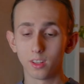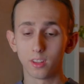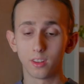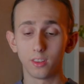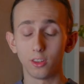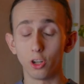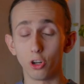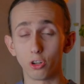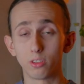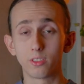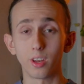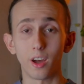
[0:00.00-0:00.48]

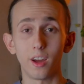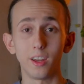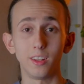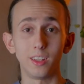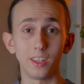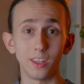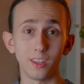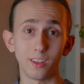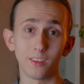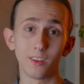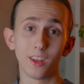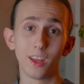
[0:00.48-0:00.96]
they're
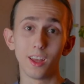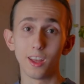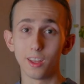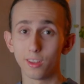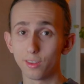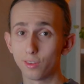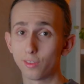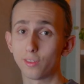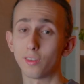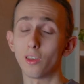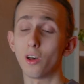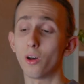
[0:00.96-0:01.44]
tiny.
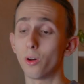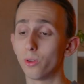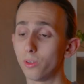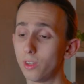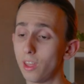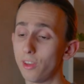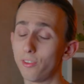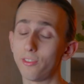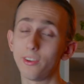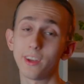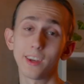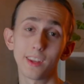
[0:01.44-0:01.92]
So
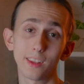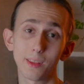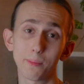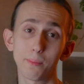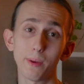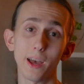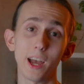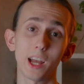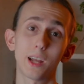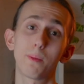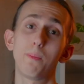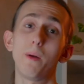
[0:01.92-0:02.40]
they fit in the
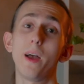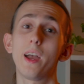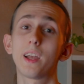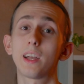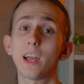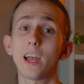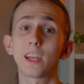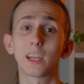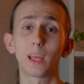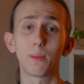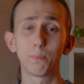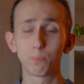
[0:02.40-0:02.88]
backpack.
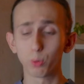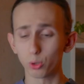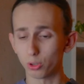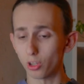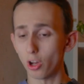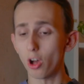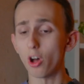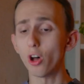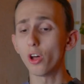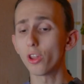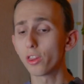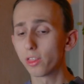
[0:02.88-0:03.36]
I can put
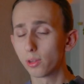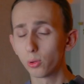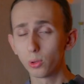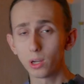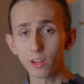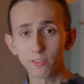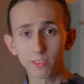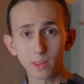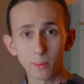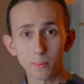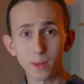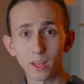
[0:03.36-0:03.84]
all three
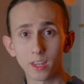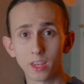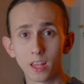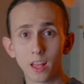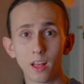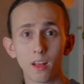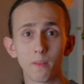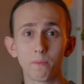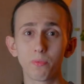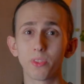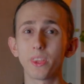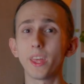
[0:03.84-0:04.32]
of them in,
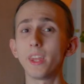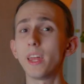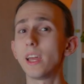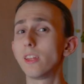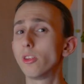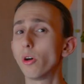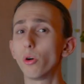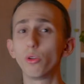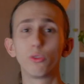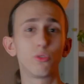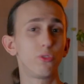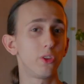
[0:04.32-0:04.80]
and I
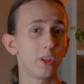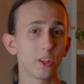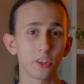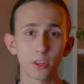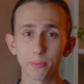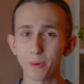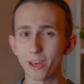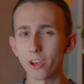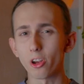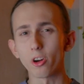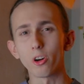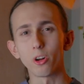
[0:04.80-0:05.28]
don't feel
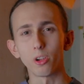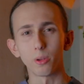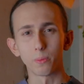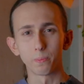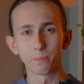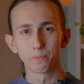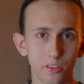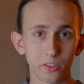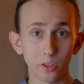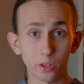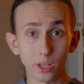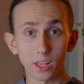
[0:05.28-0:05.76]
them at all.
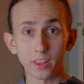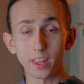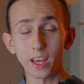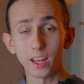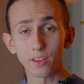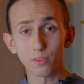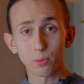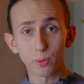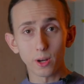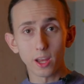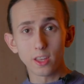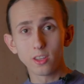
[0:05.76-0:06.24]
So yeah,
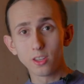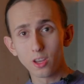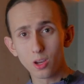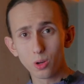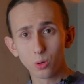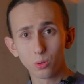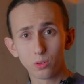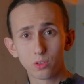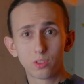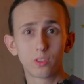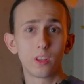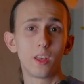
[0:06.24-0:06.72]
that's what I
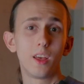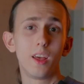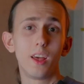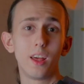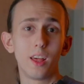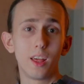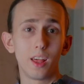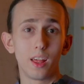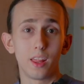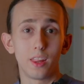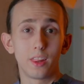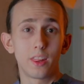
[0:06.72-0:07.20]
use.
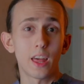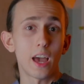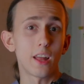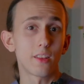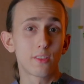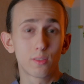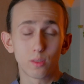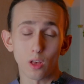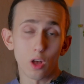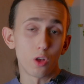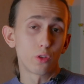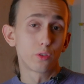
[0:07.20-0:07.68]

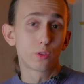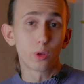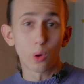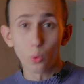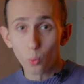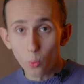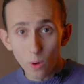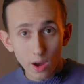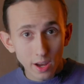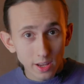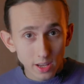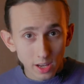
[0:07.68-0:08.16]
That's also
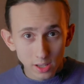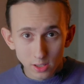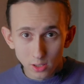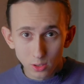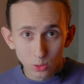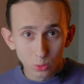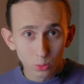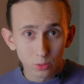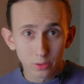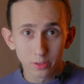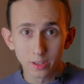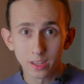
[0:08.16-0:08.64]
why I
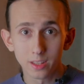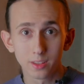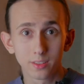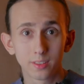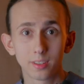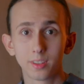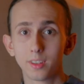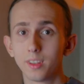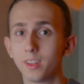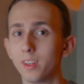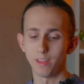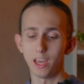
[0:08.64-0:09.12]
use it.
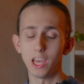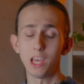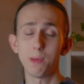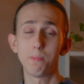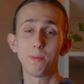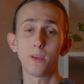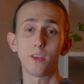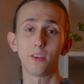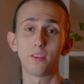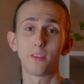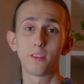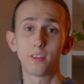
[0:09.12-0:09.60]

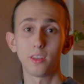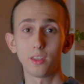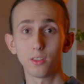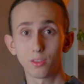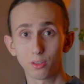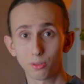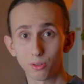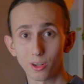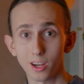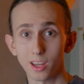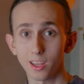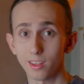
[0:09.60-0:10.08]
aps-c is
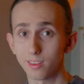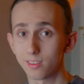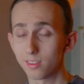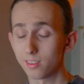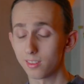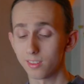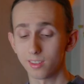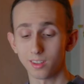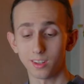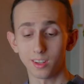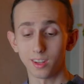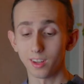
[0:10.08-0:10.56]
great.
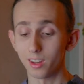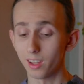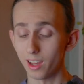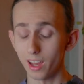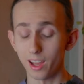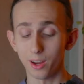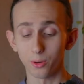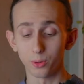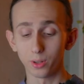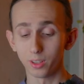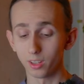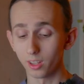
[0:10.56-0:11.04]

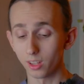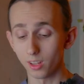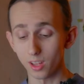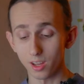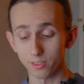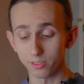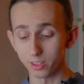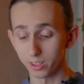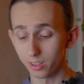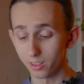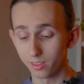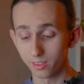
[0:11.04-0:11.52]
I really
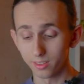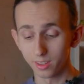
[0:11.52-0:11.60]
love it.